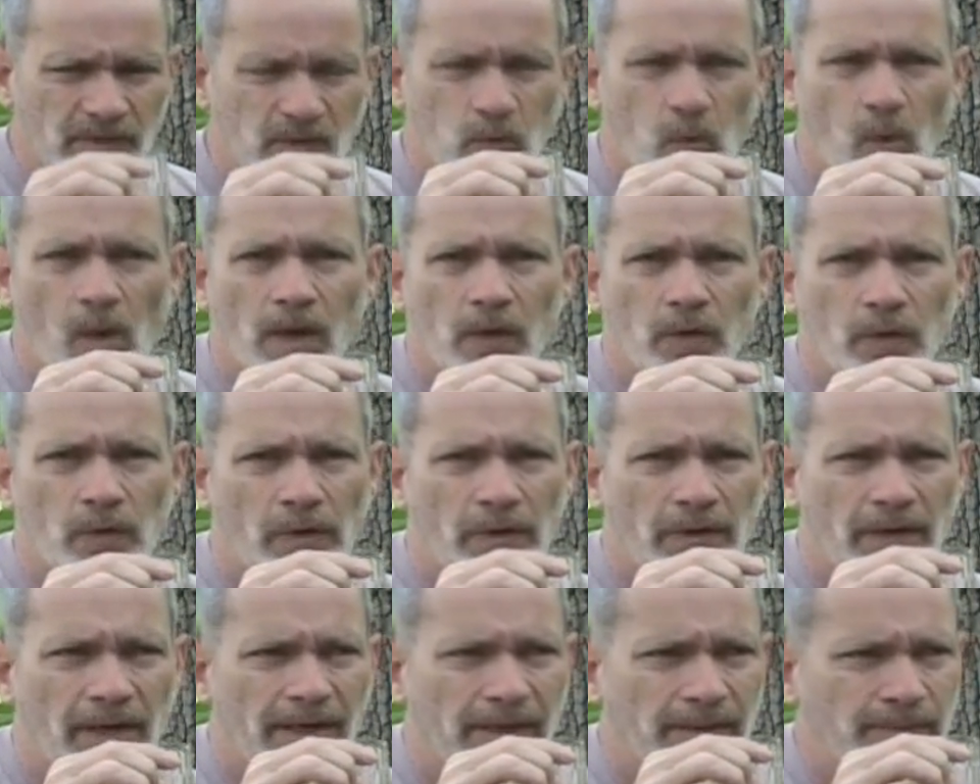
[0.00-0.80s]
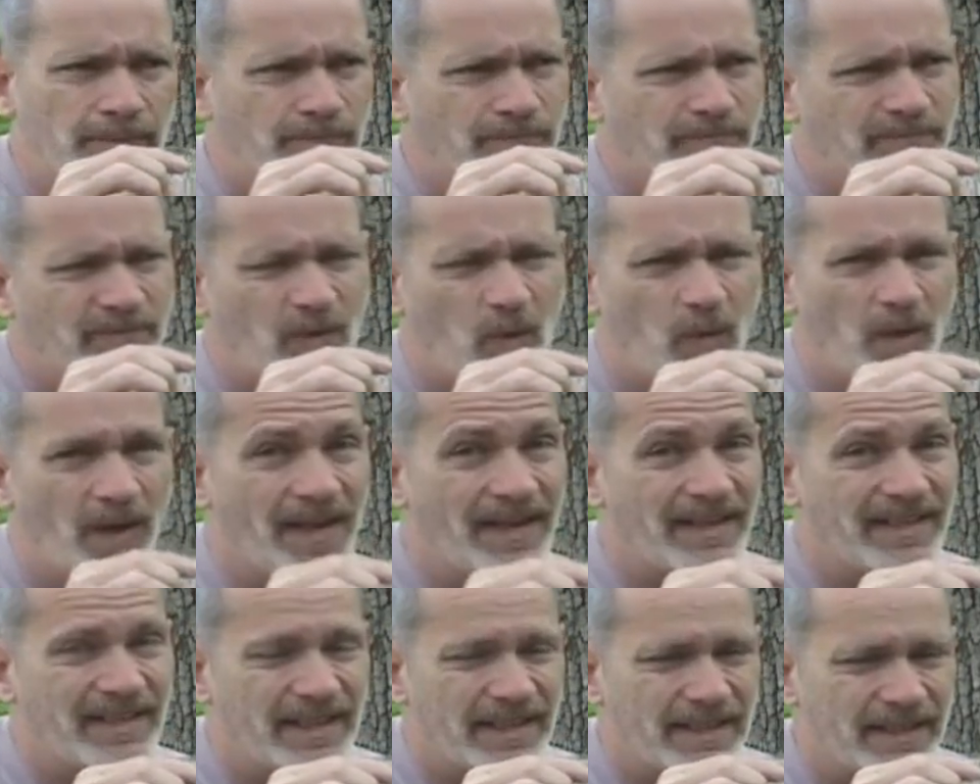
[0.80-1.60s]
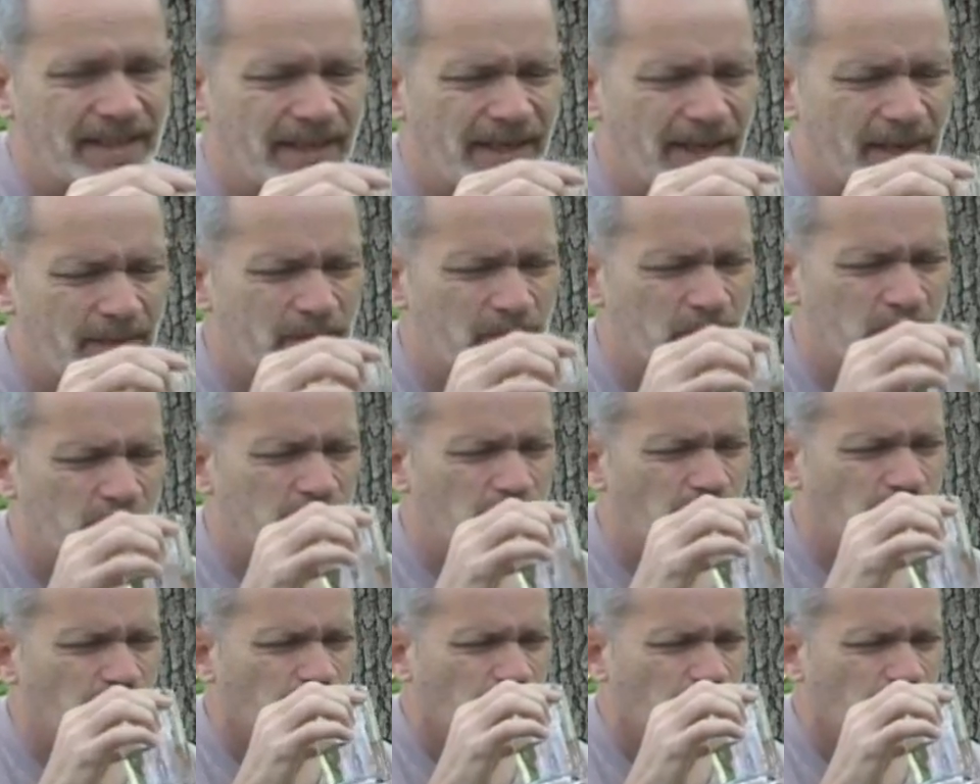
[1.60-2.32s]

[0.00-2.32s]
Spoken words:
swallow it on down. Don't like taking capsules.